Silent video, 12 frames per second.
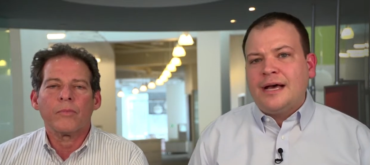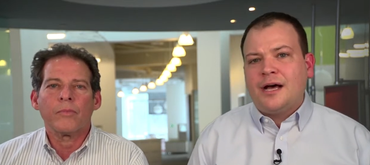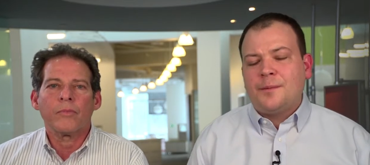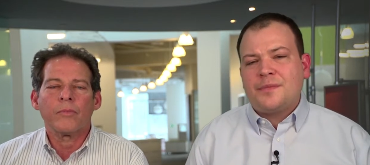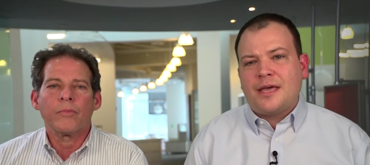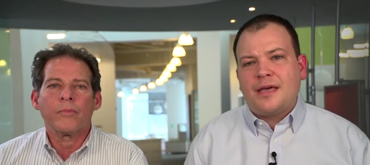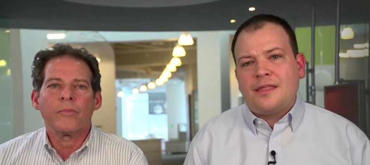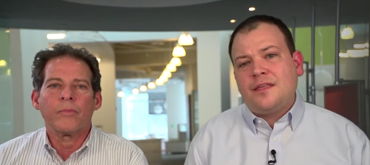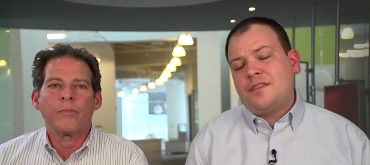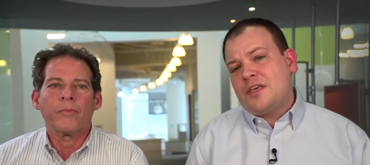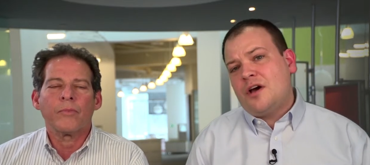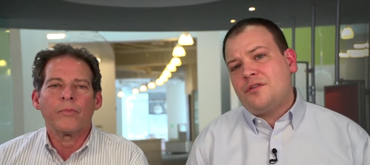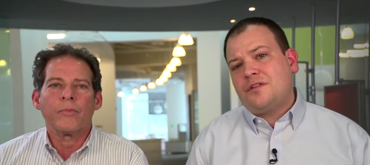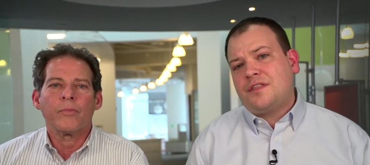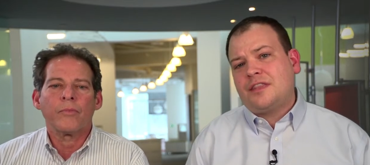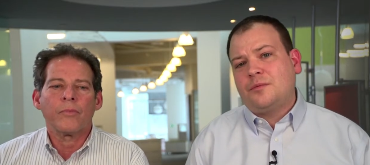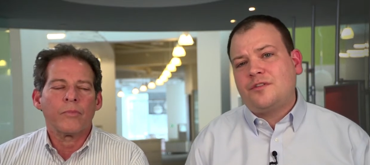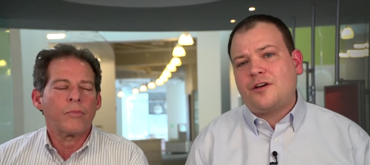Speaker 1: Um, and, then the other
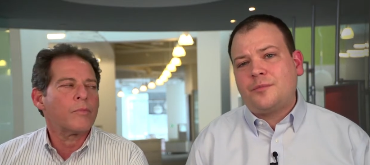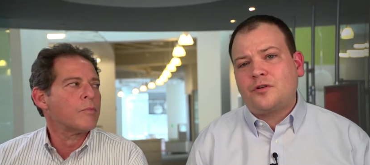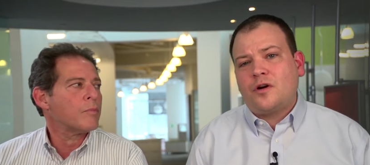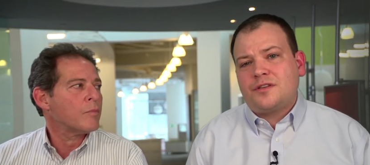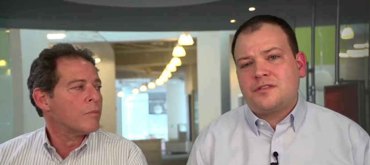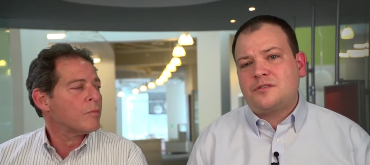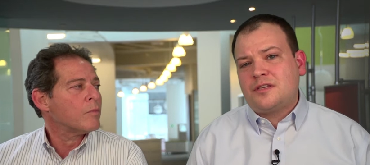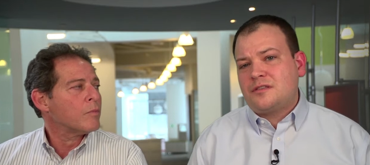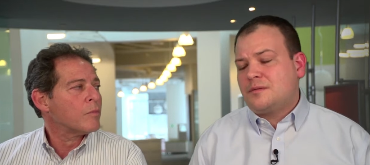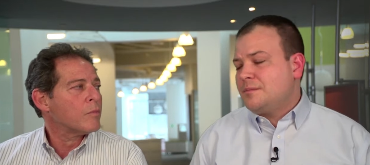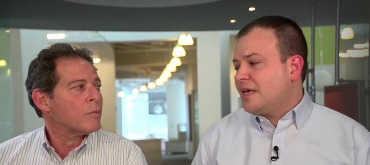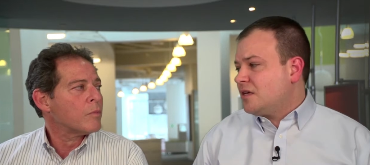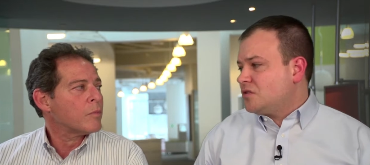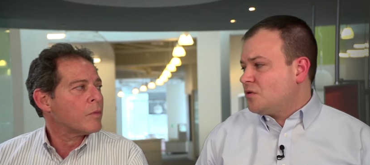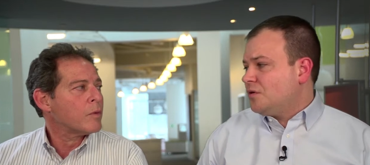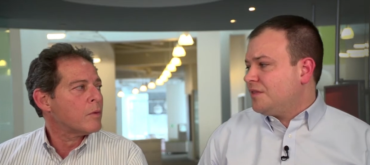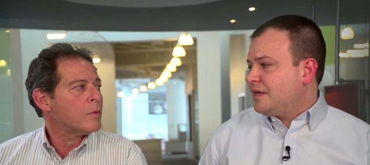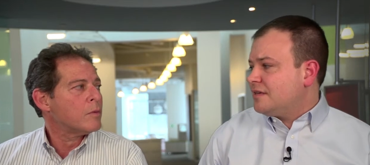thing that we've come across is it, making
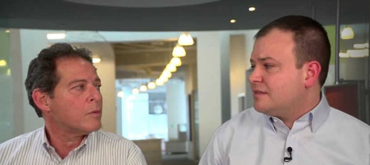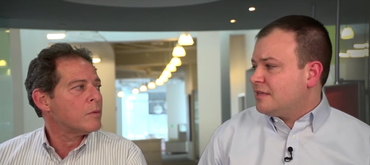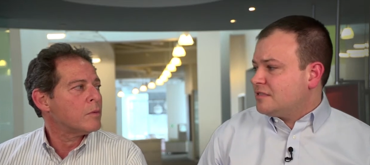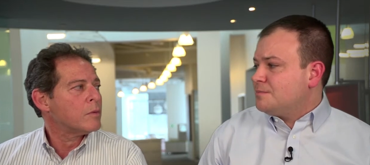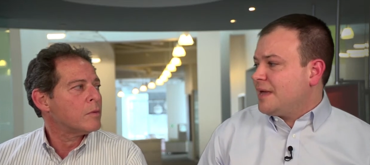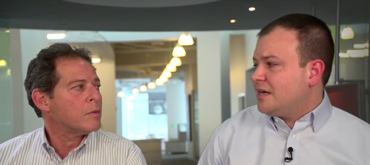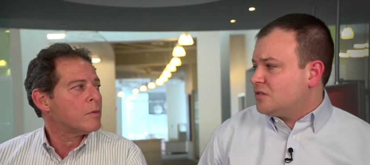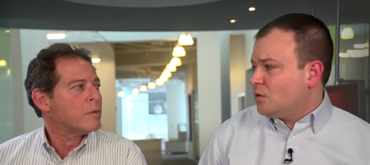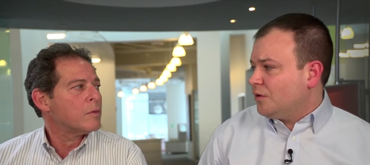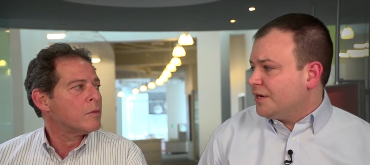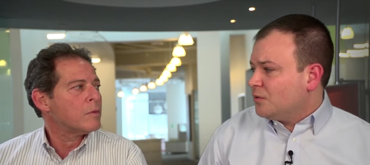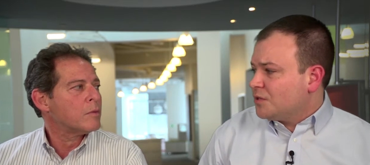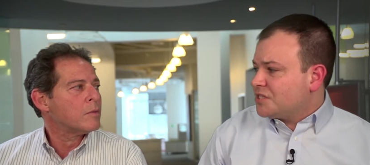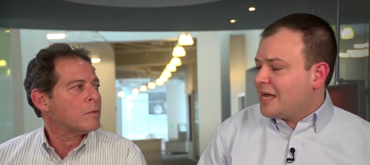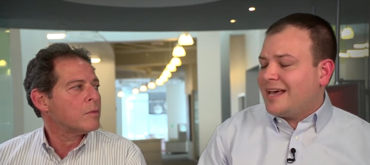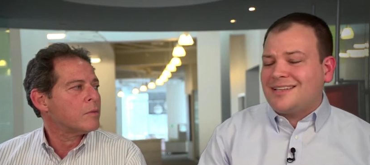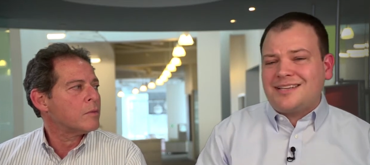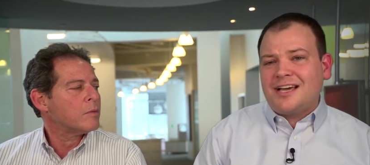sure that it, it's mandatory, which
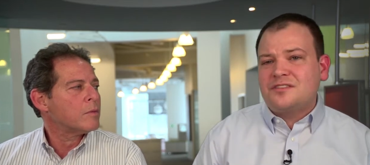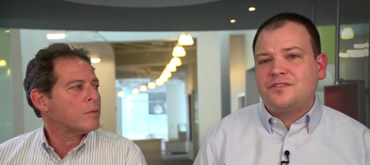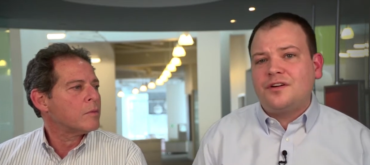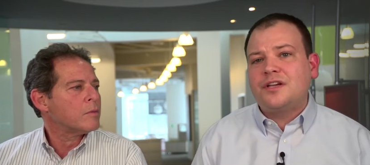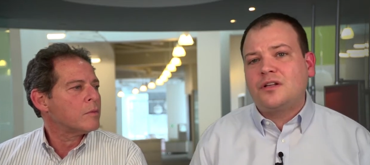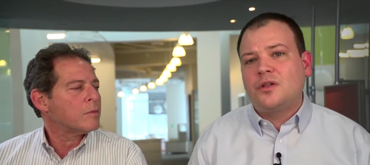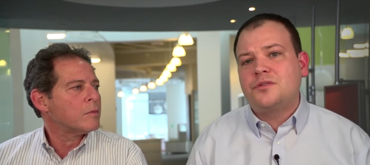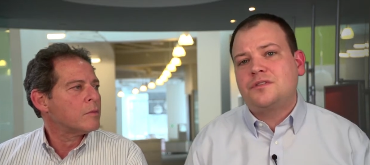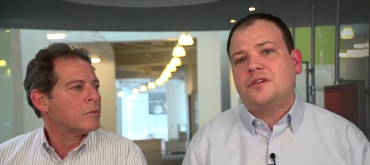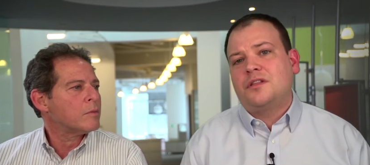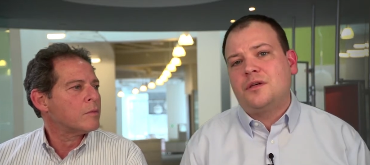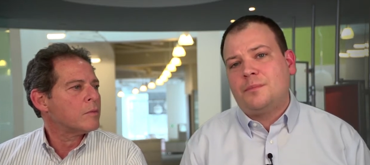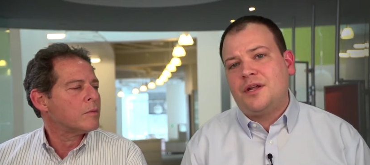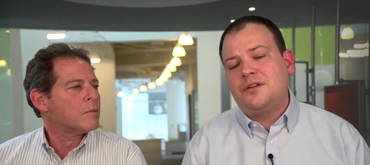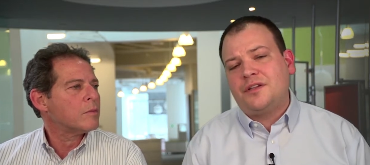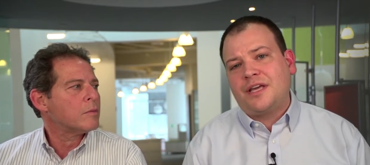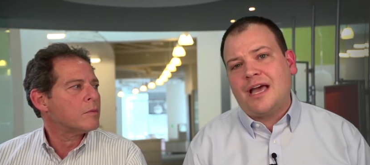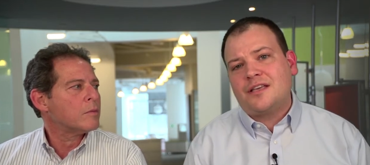kind of ties very closely to the
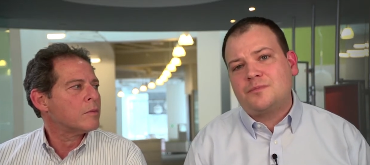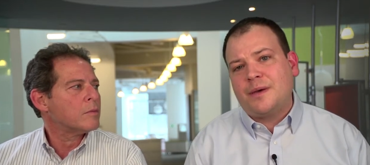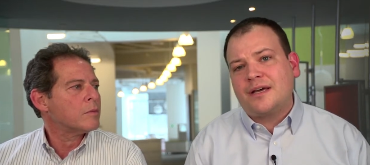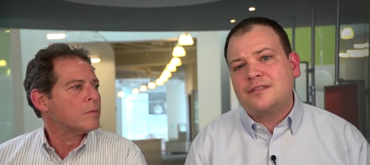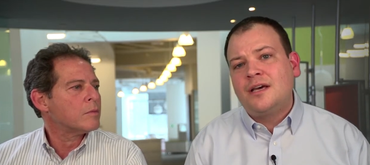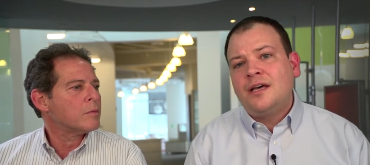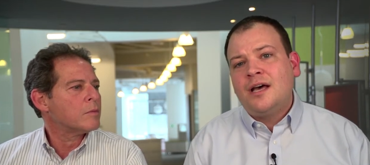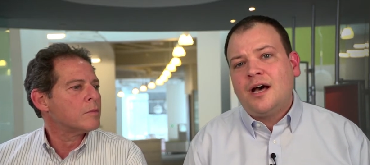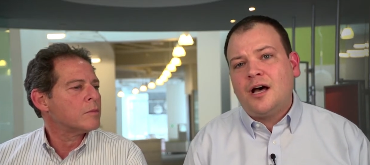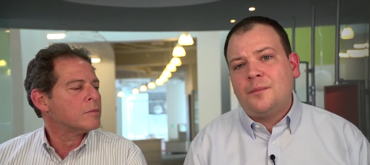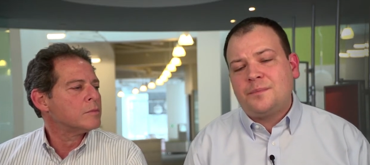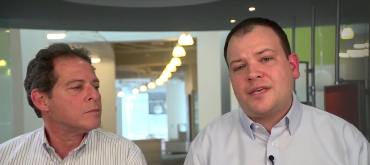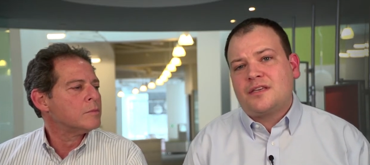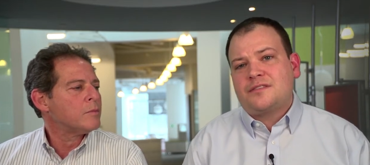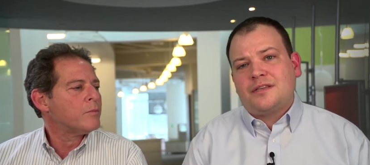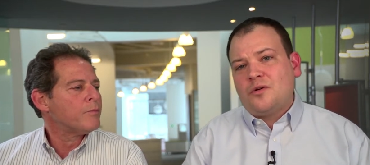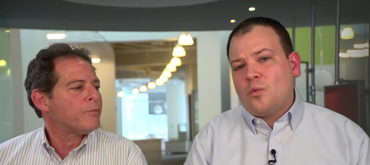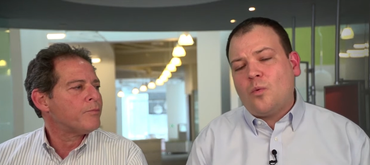bundling aspect, um,
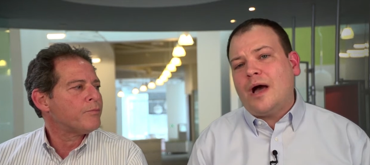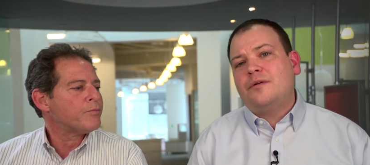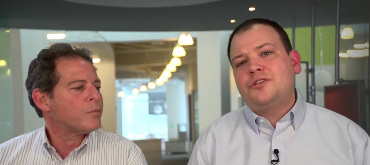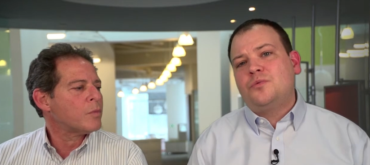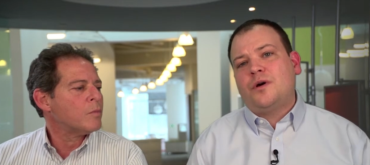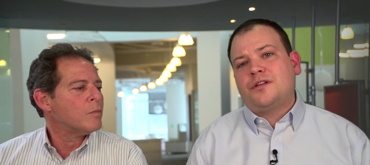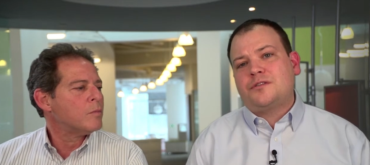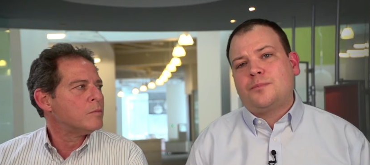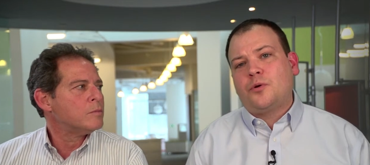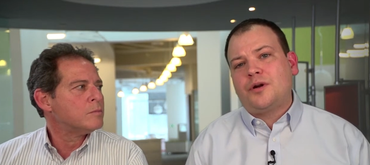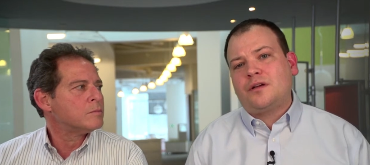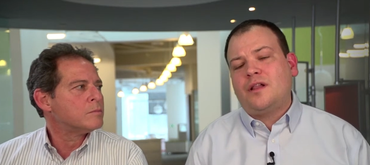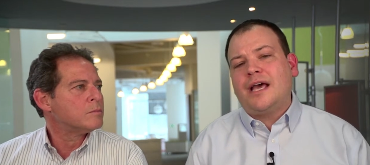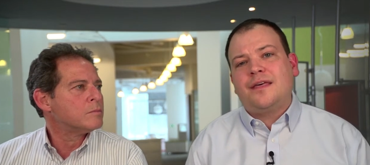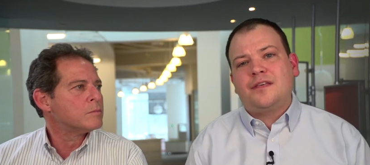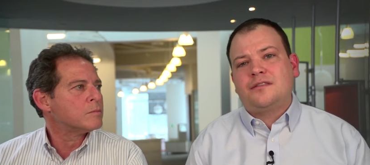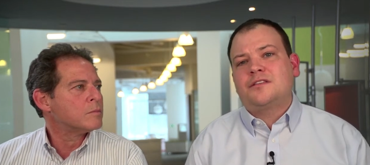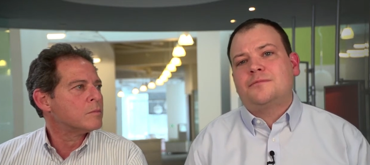because why would you want to support a client
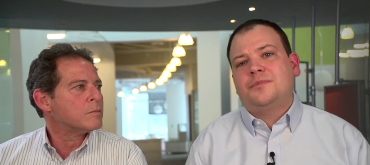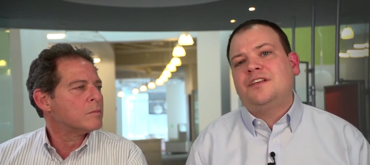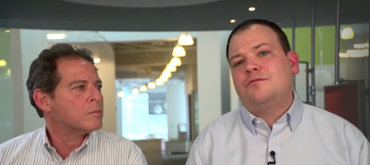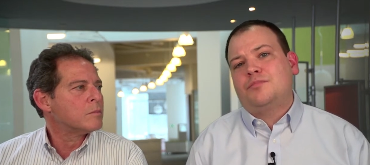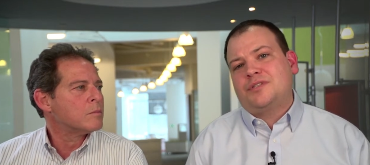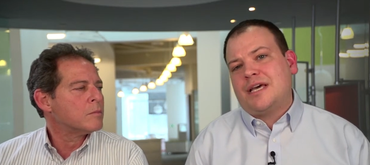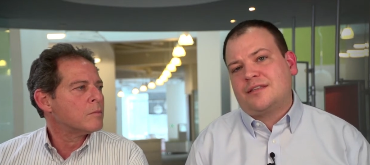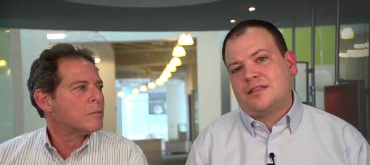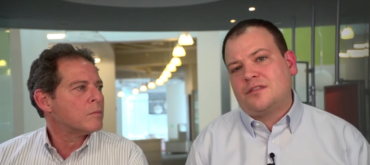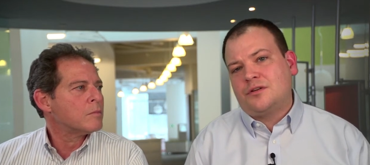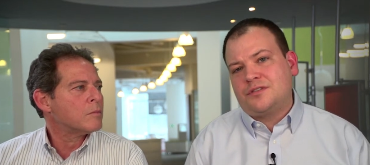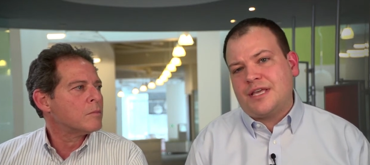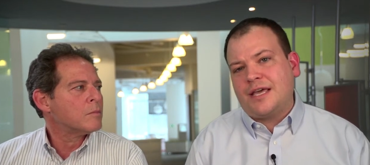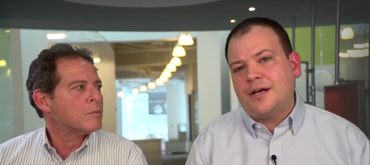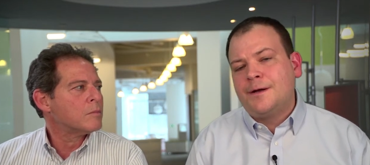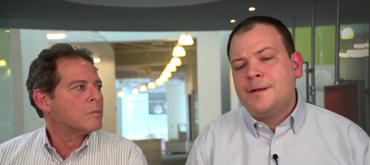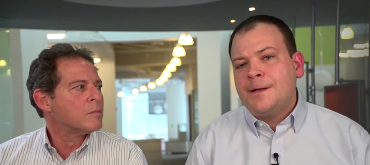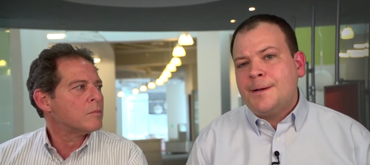that doesn't believe in protecting their
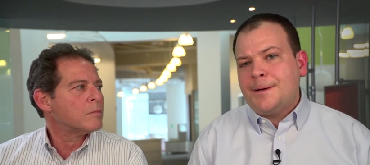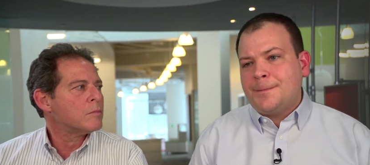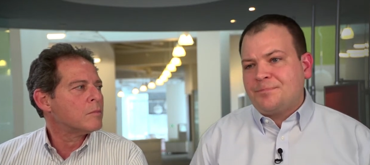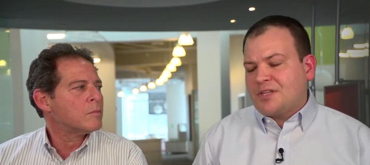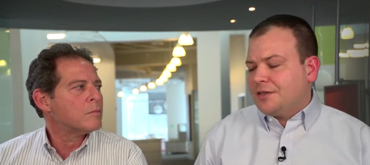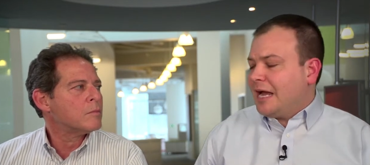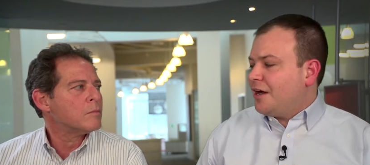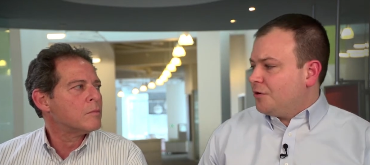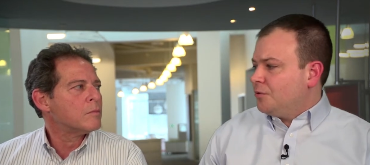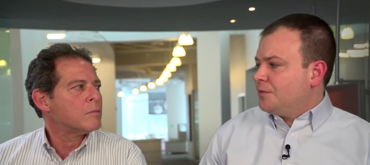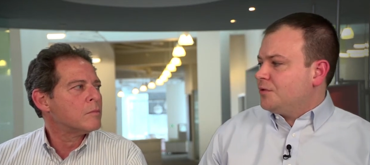data? Um, Larry, when